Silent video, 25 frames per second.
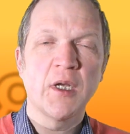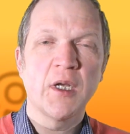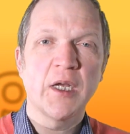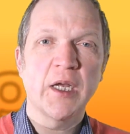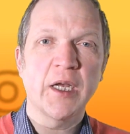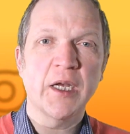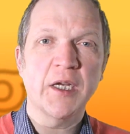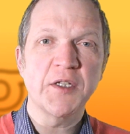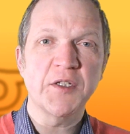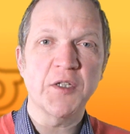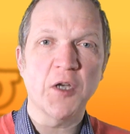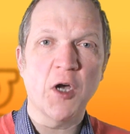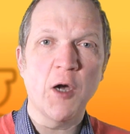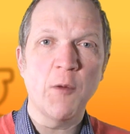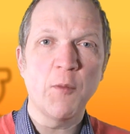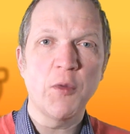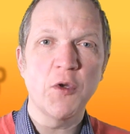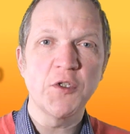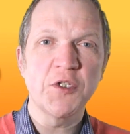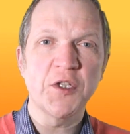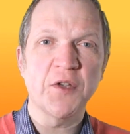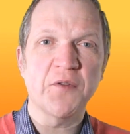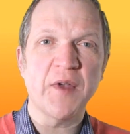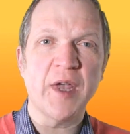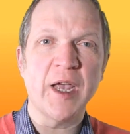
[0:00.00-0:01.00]

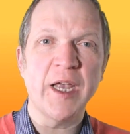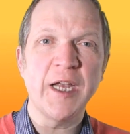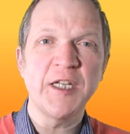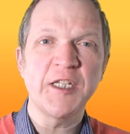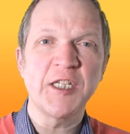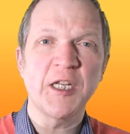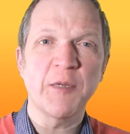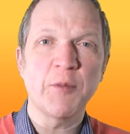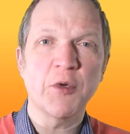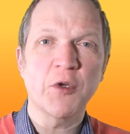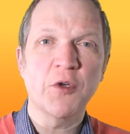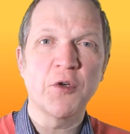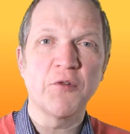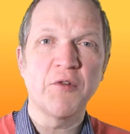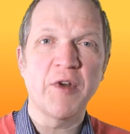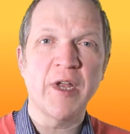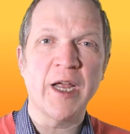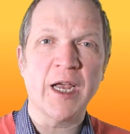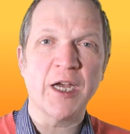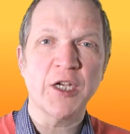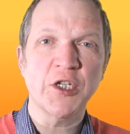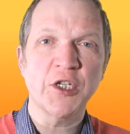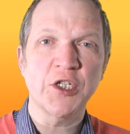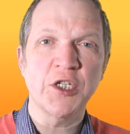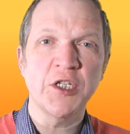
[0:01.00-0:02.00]
Examples of atypical
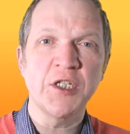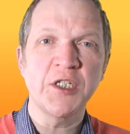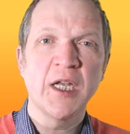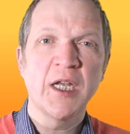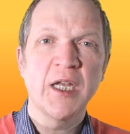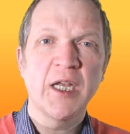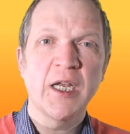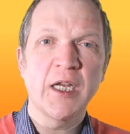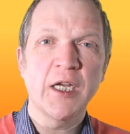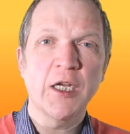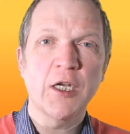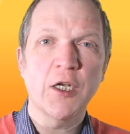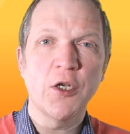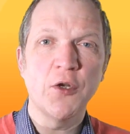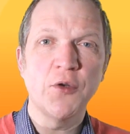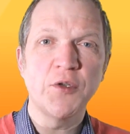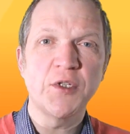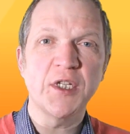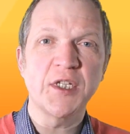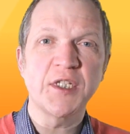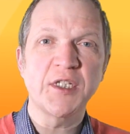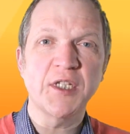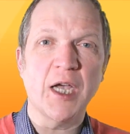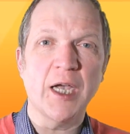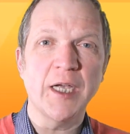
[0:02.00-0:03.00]
reactions include
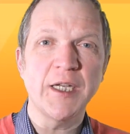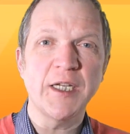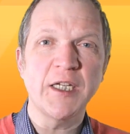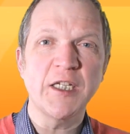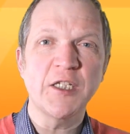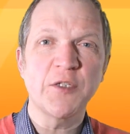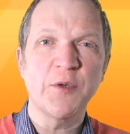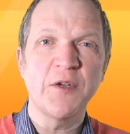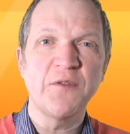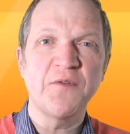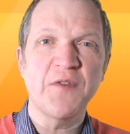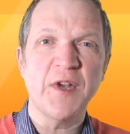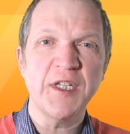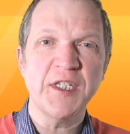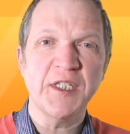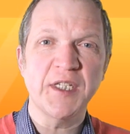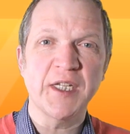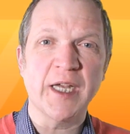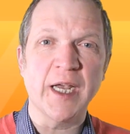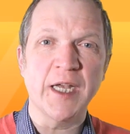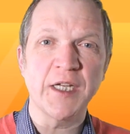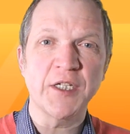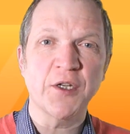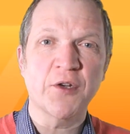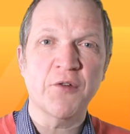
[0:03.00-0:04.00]
deciding to
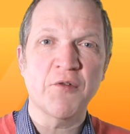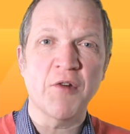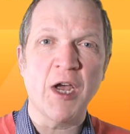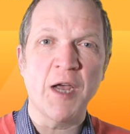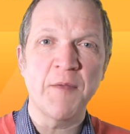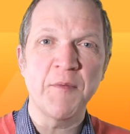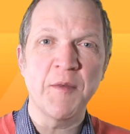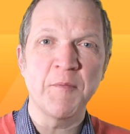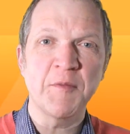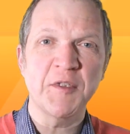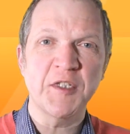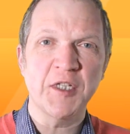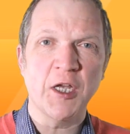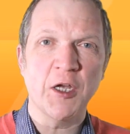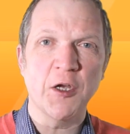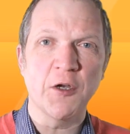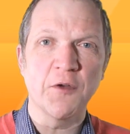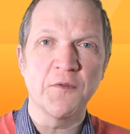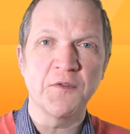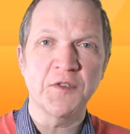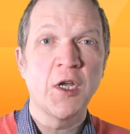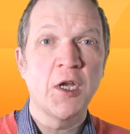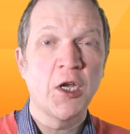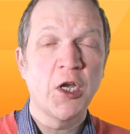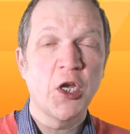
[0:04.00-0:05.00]
investigate a crime
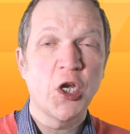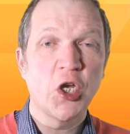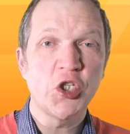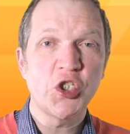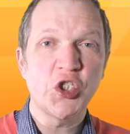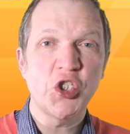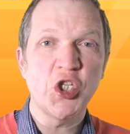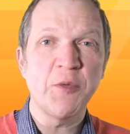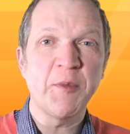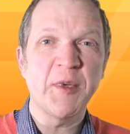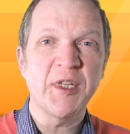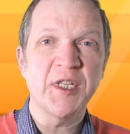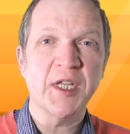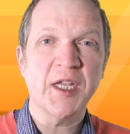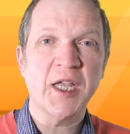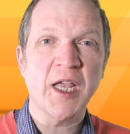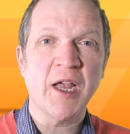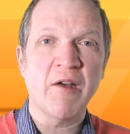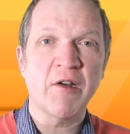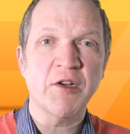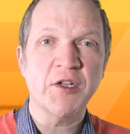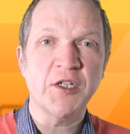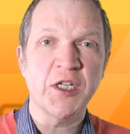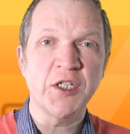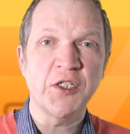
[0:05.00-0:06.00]
themselves, assuming the
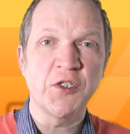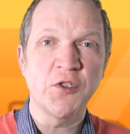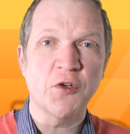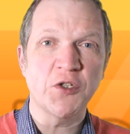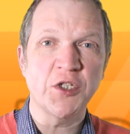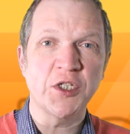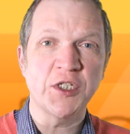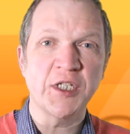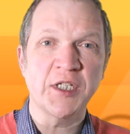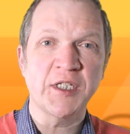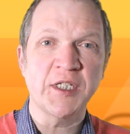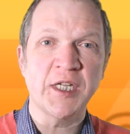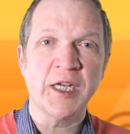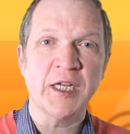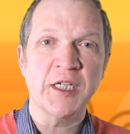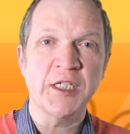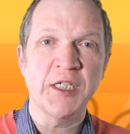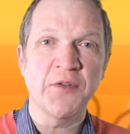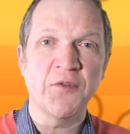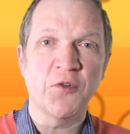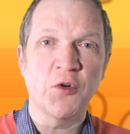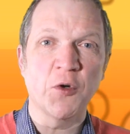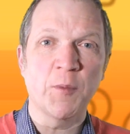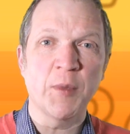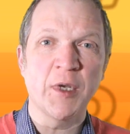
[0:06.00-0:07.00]
character is not a
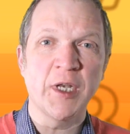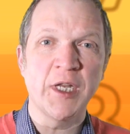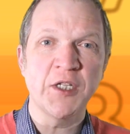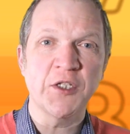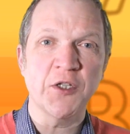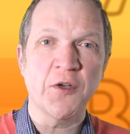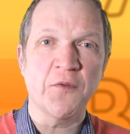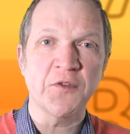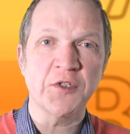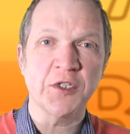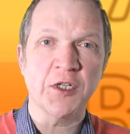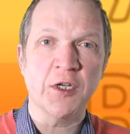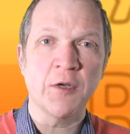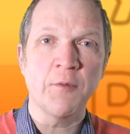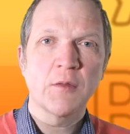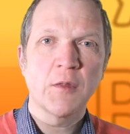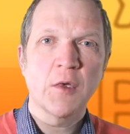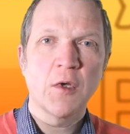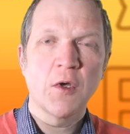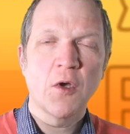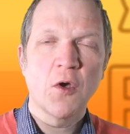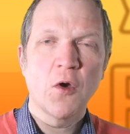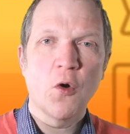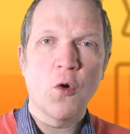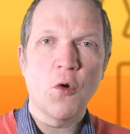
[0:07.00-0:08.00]
detective or a police officer,
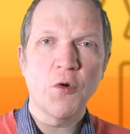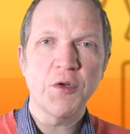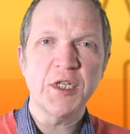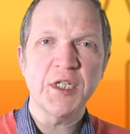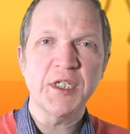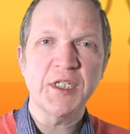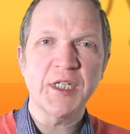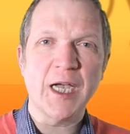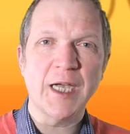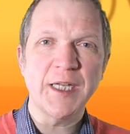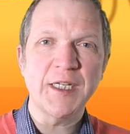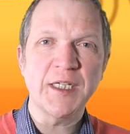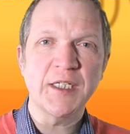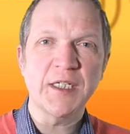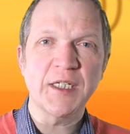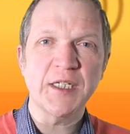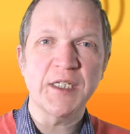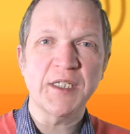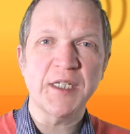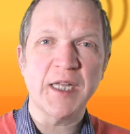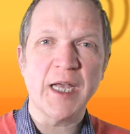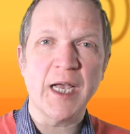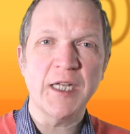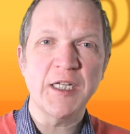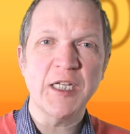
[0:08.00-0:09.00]
or deciding to
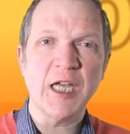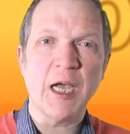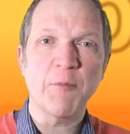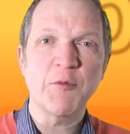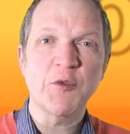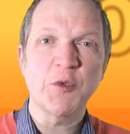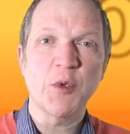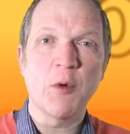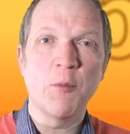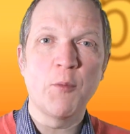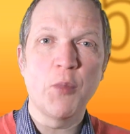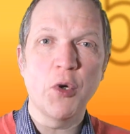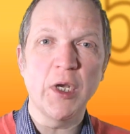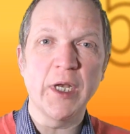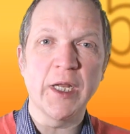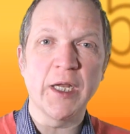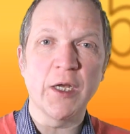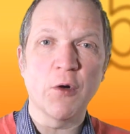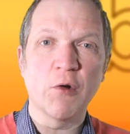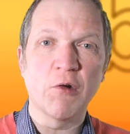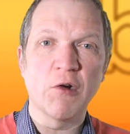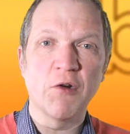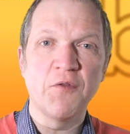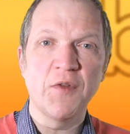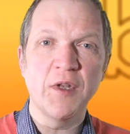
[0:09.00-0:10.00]
stand up to a bully
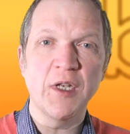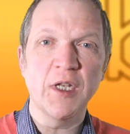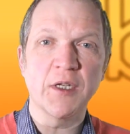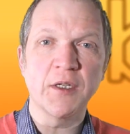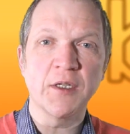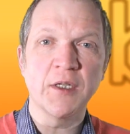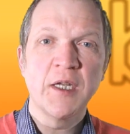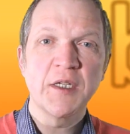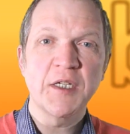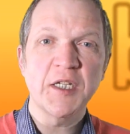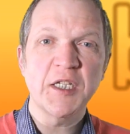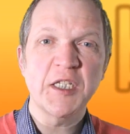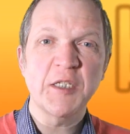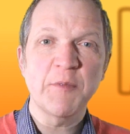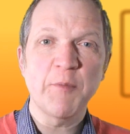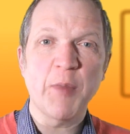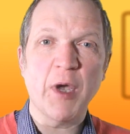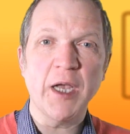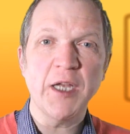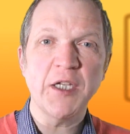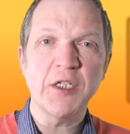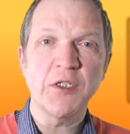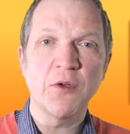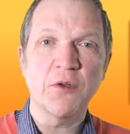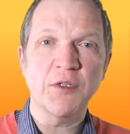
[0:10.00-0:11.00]
or a villain
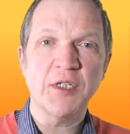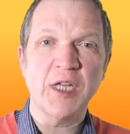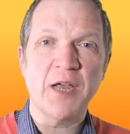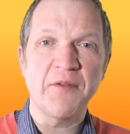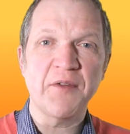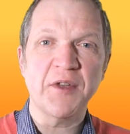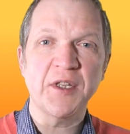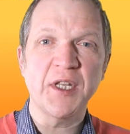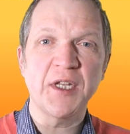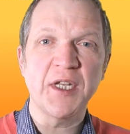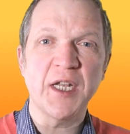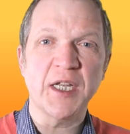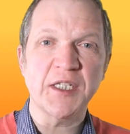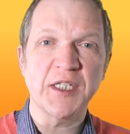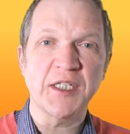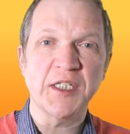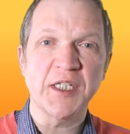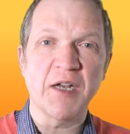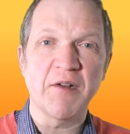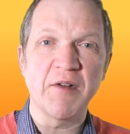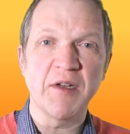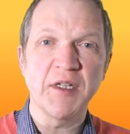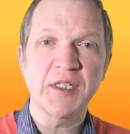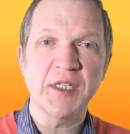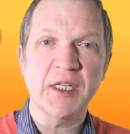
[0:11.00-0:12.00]
despite not having the
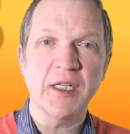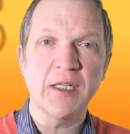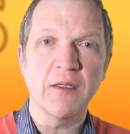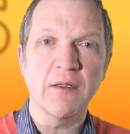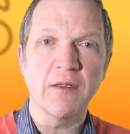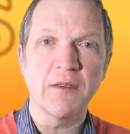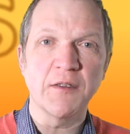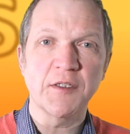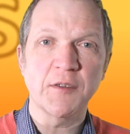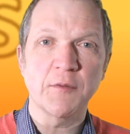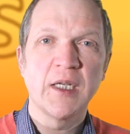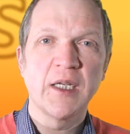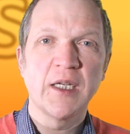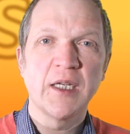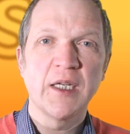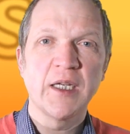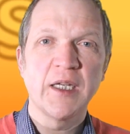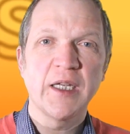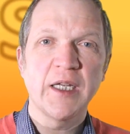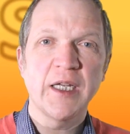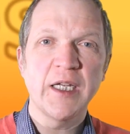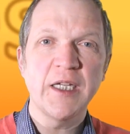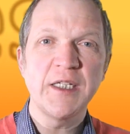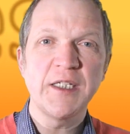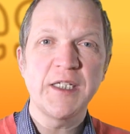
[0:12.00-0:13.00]
necessary skills.
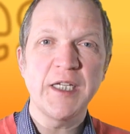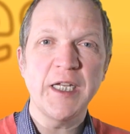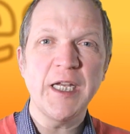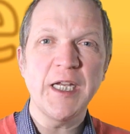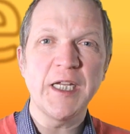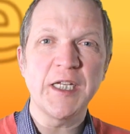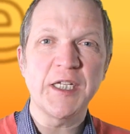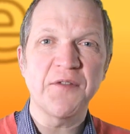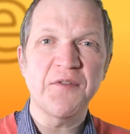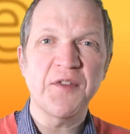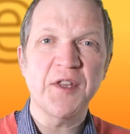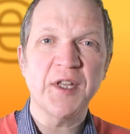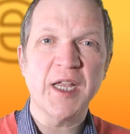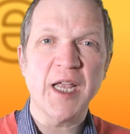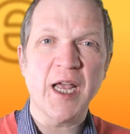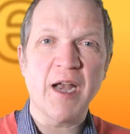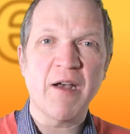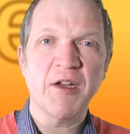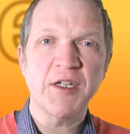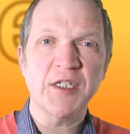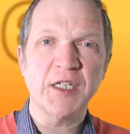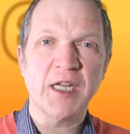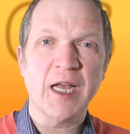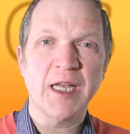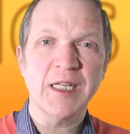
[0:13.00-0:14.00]
Indeed, if the
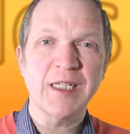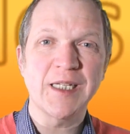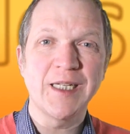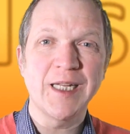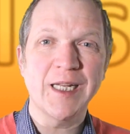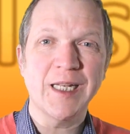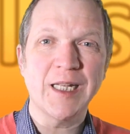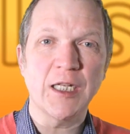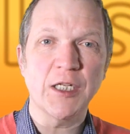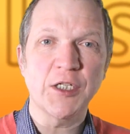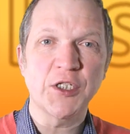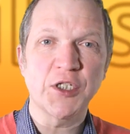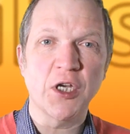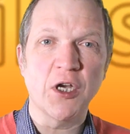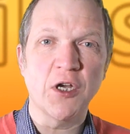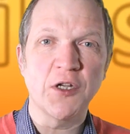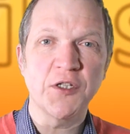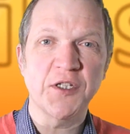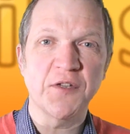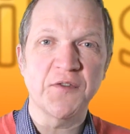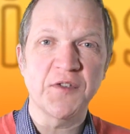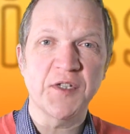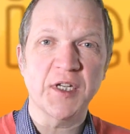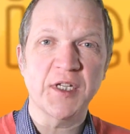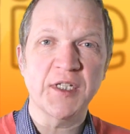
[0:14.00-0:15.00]
character has little
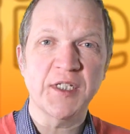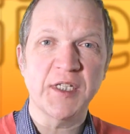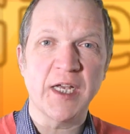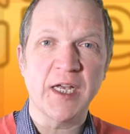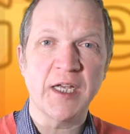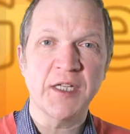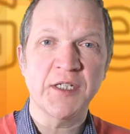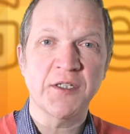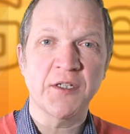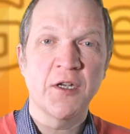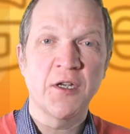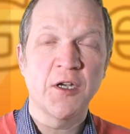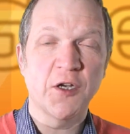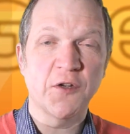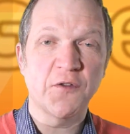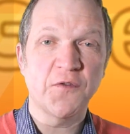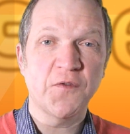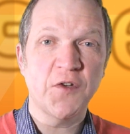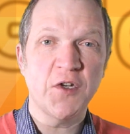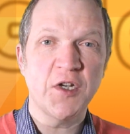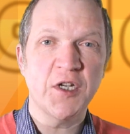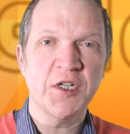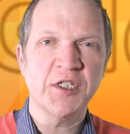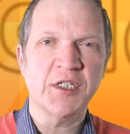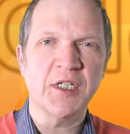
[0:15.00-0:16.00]
chance of success, at
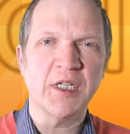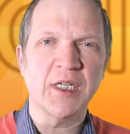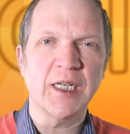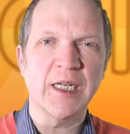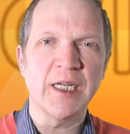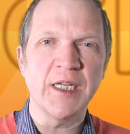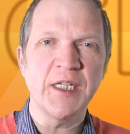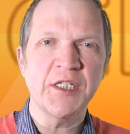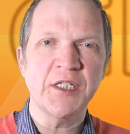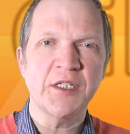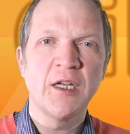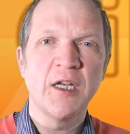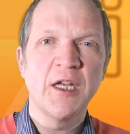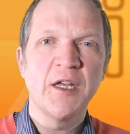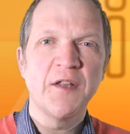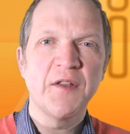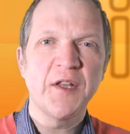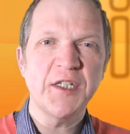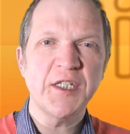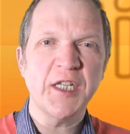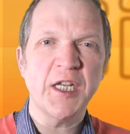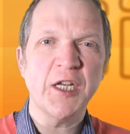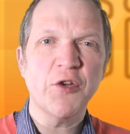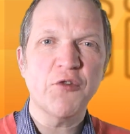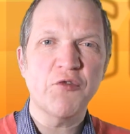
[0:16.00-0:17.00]
first at least,
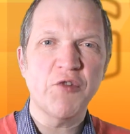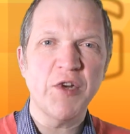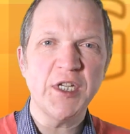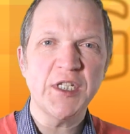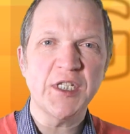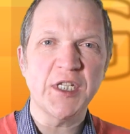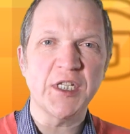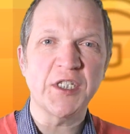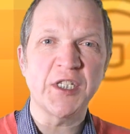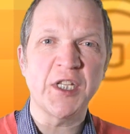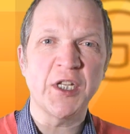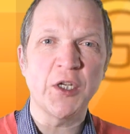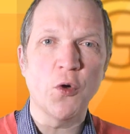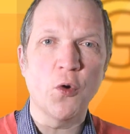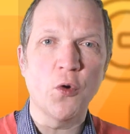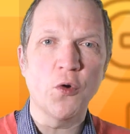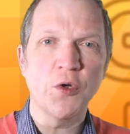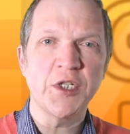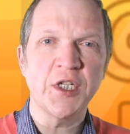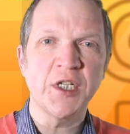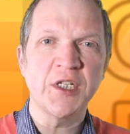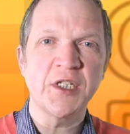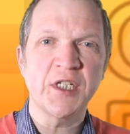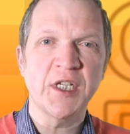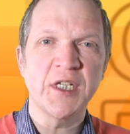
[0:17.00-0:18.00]
this increases the
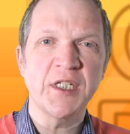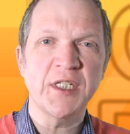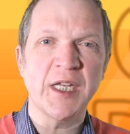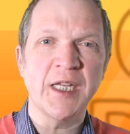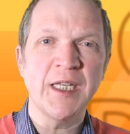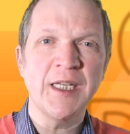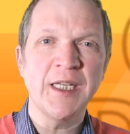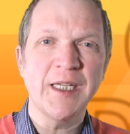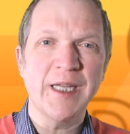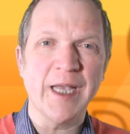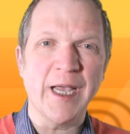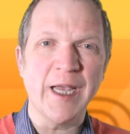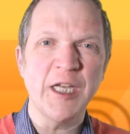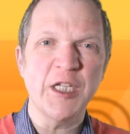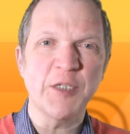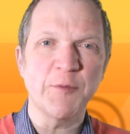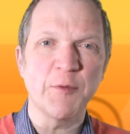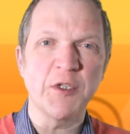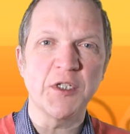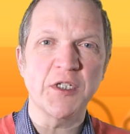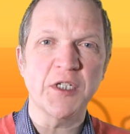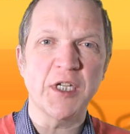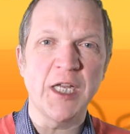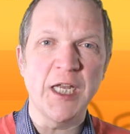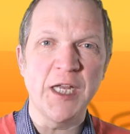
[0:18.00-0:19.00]
audience's
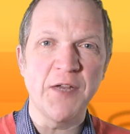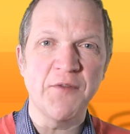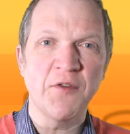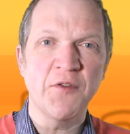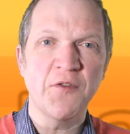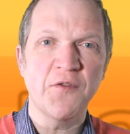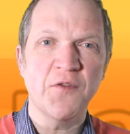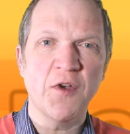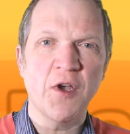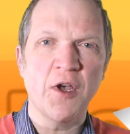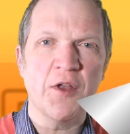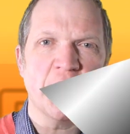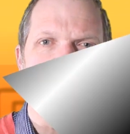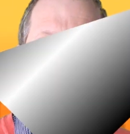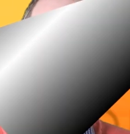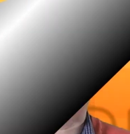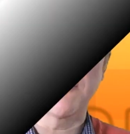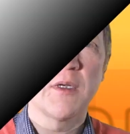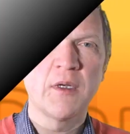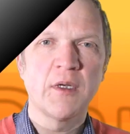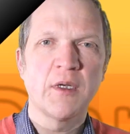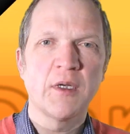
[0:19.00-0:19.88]
engagement even further.